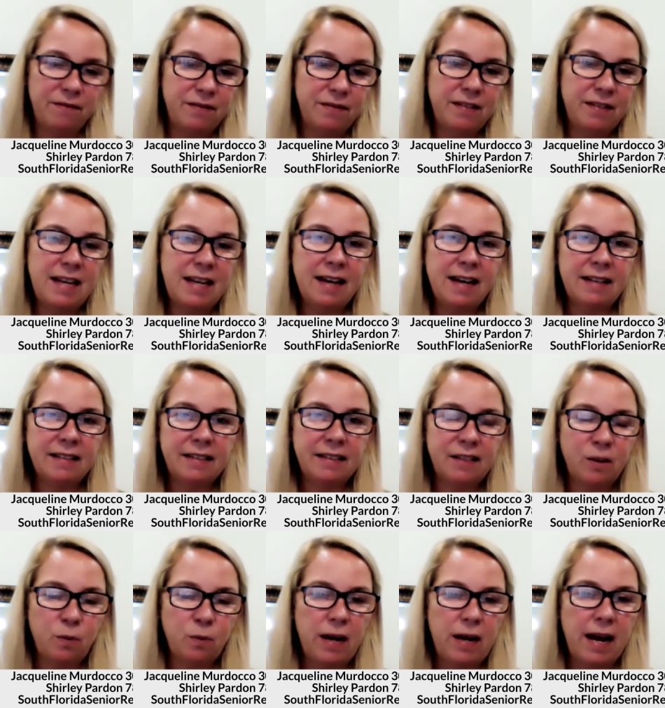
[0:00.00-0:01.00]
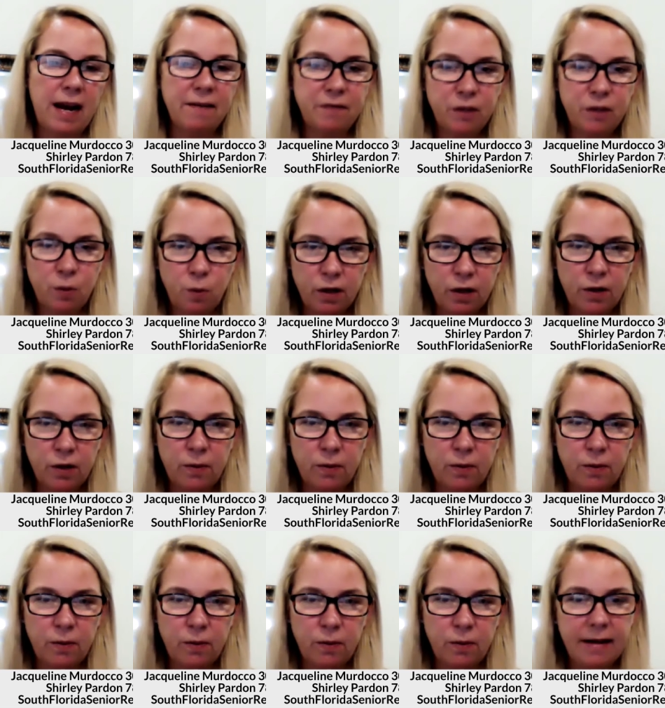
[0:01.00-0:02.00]
yeah, yeah, so we have to work with
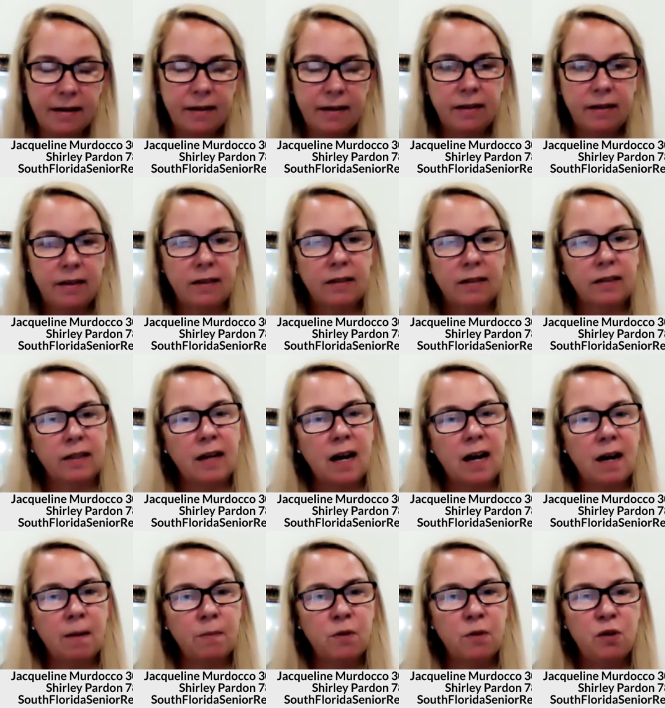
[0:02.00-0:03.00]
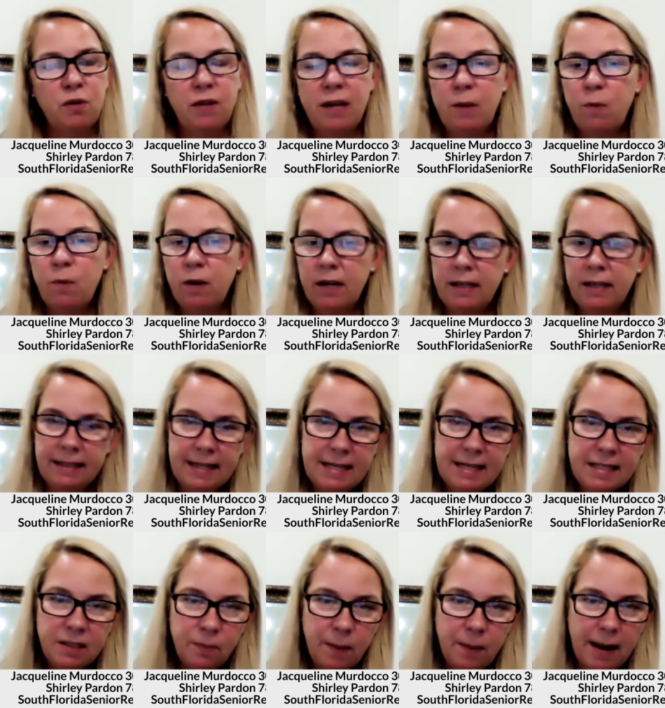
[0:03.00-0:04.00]
that um, do they want to
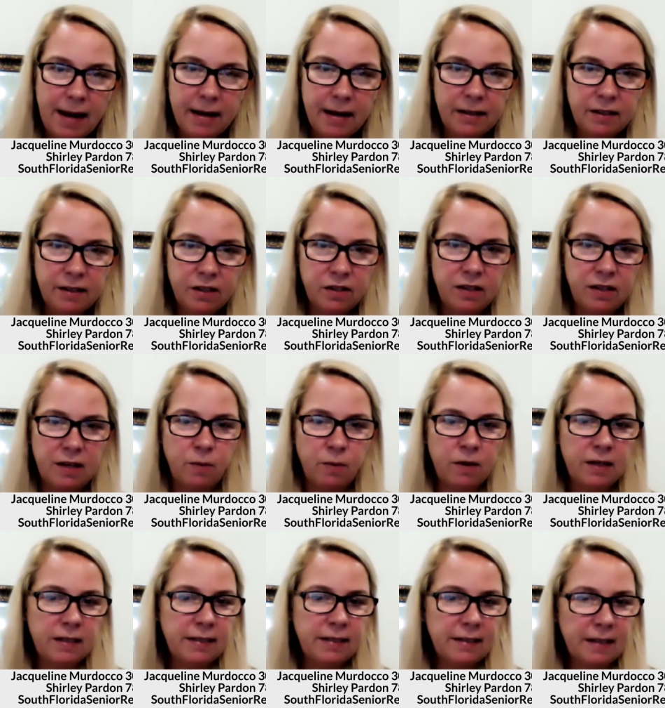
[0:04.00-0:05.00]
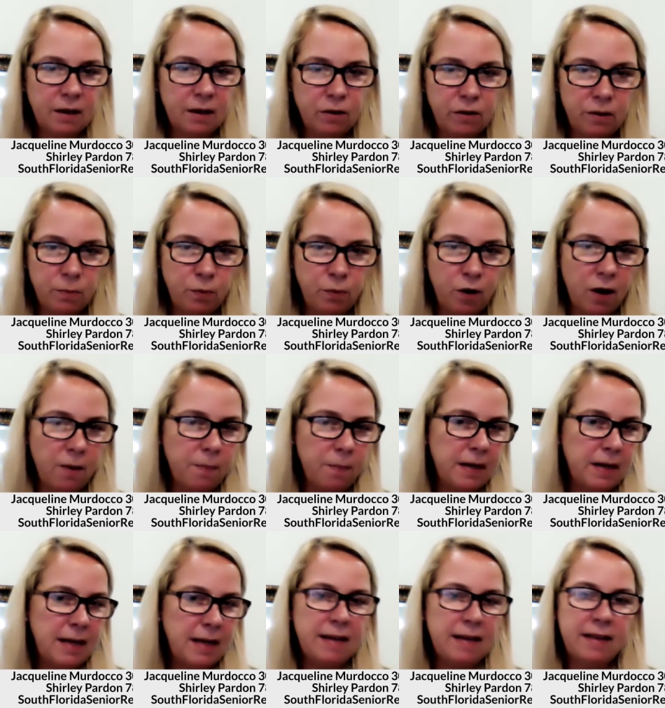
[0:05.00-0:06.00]
lease back? Do they want to sell the
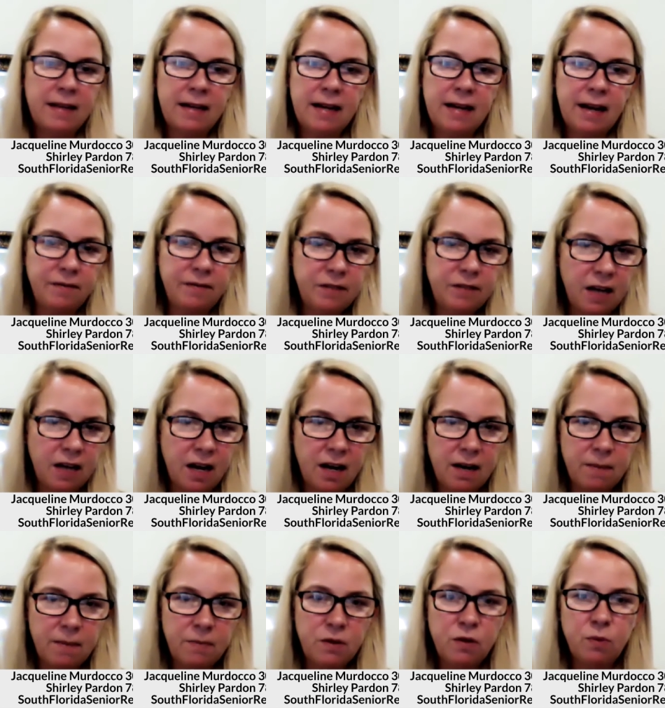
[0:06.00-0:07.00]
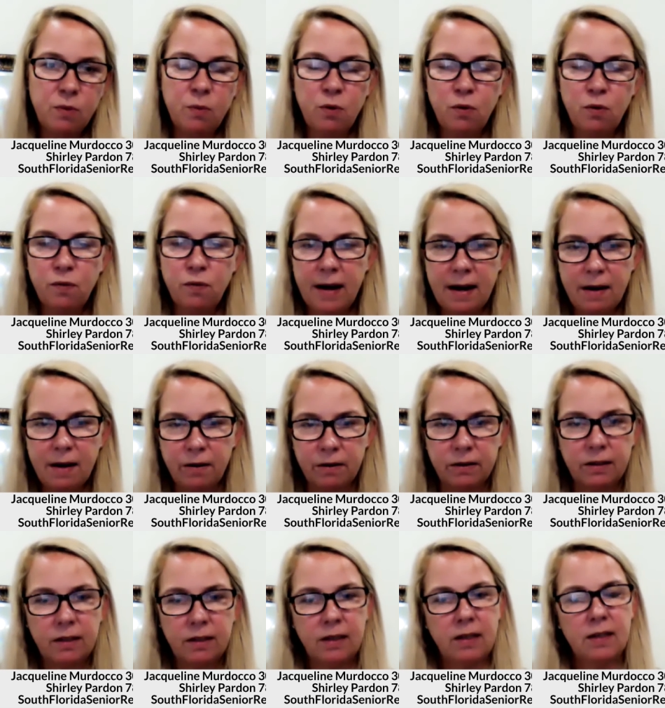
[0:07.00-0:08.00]
property and then have time to move out?
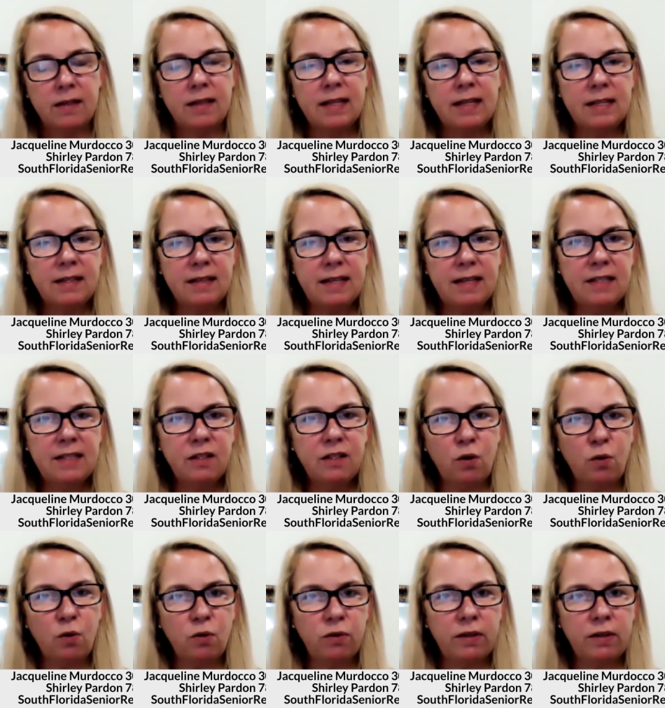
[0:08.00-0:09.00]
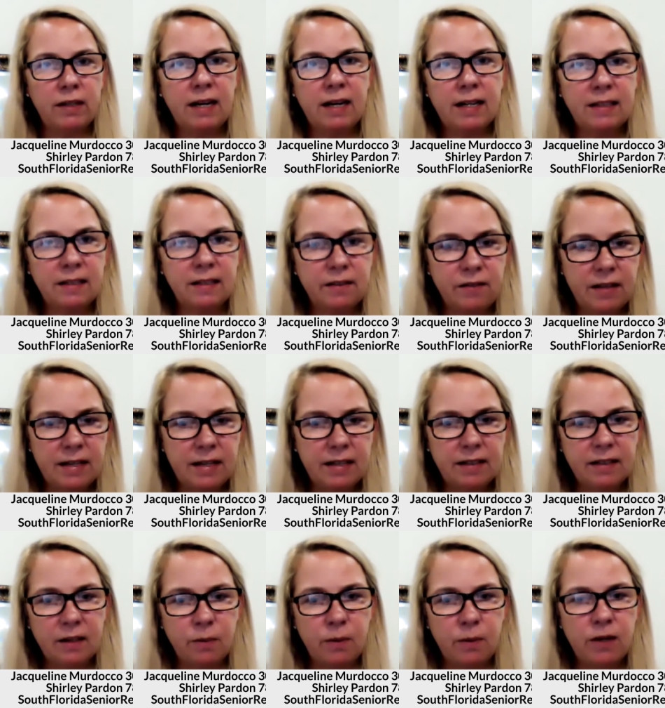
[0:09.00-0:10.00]
Th- these are all the kinds of things
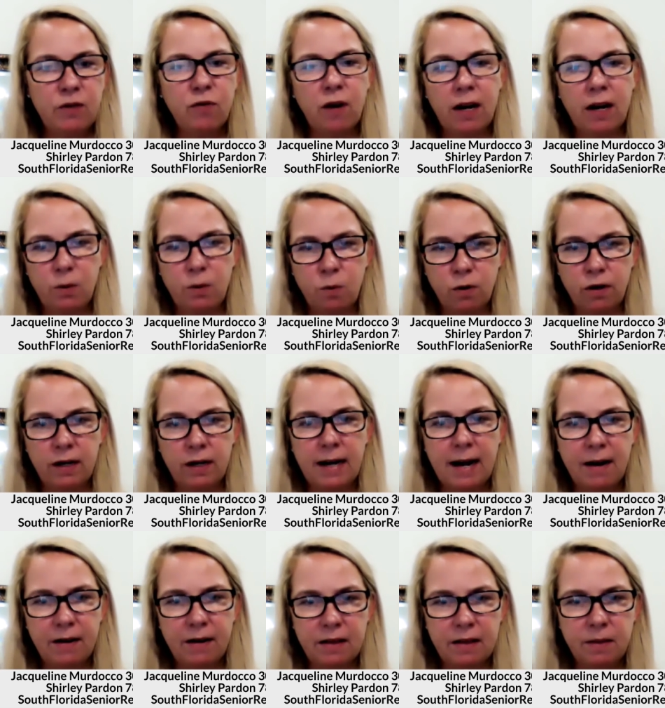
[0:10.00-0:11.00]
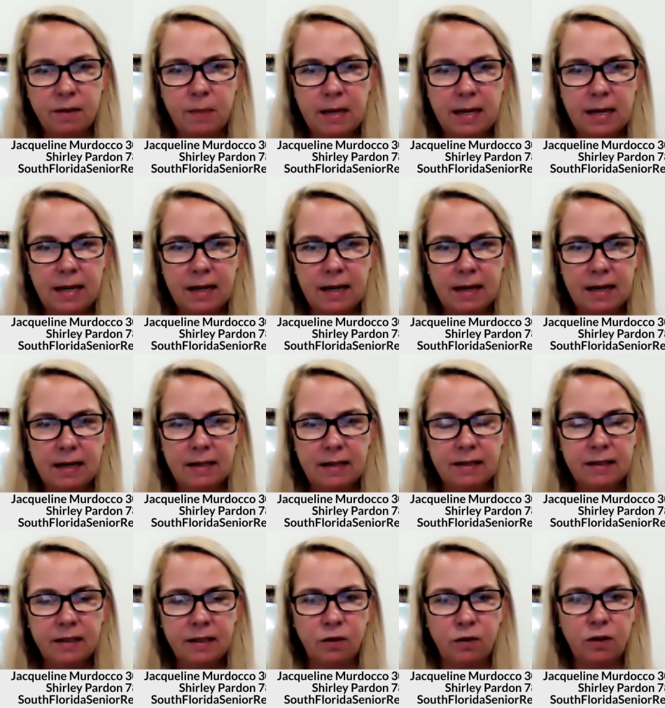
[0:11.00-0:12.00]
that we try to work out in the beginning
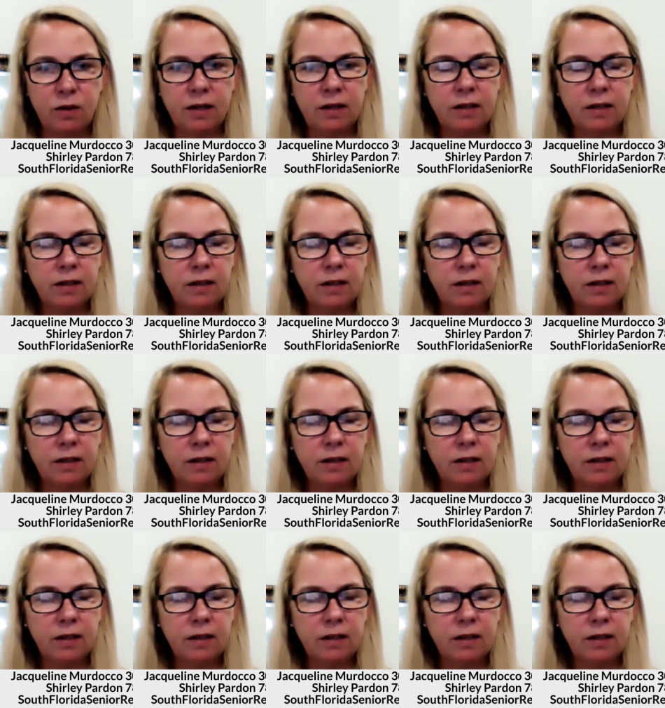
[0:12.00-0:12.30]
so that